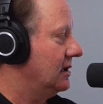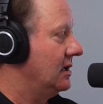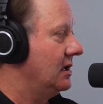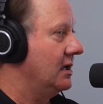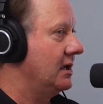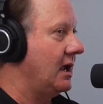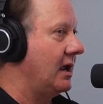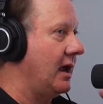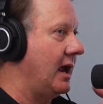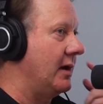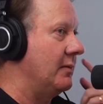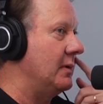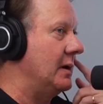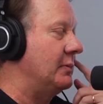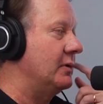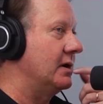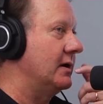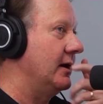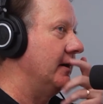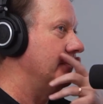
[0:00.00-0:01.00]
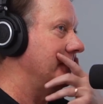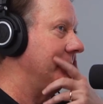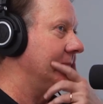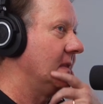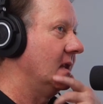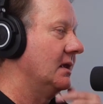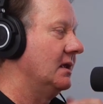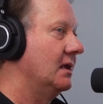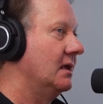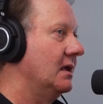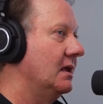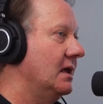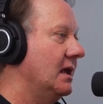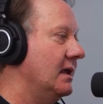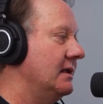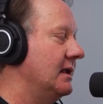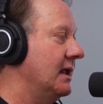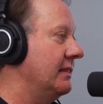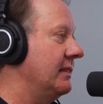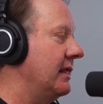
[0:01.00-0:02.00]
I remember,
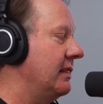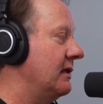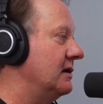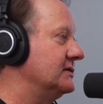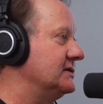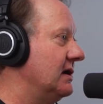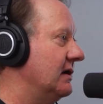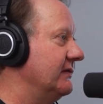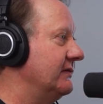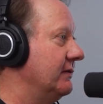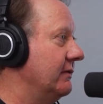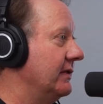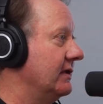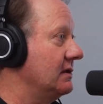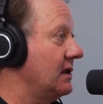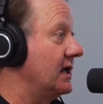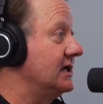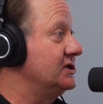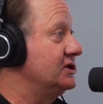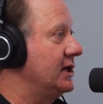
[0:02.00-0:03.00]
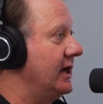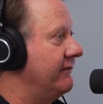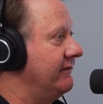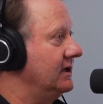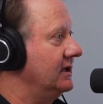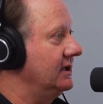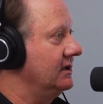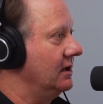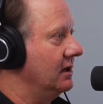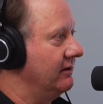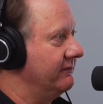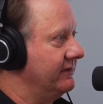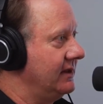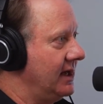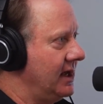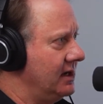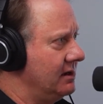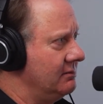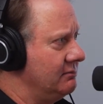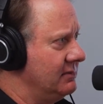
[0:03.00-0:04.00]
and then there's also the longevity of
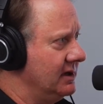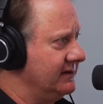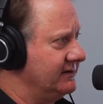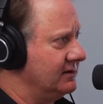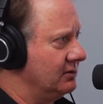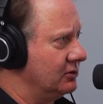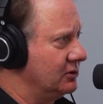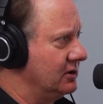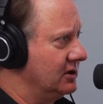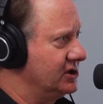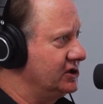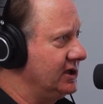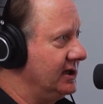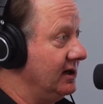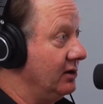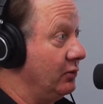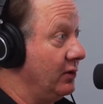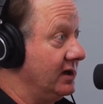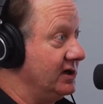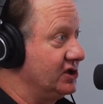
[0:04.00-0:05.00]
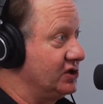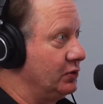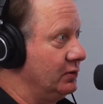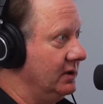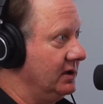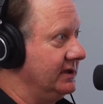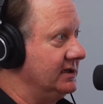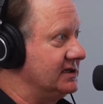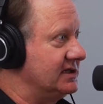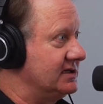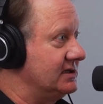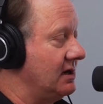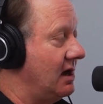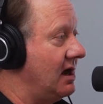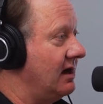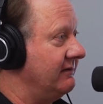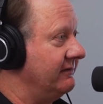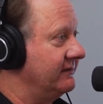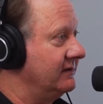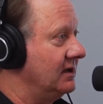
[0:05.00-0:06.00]
that midsole cushioning. When it's really
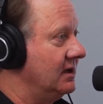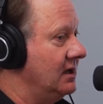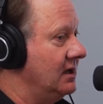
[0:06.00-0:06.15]
soft,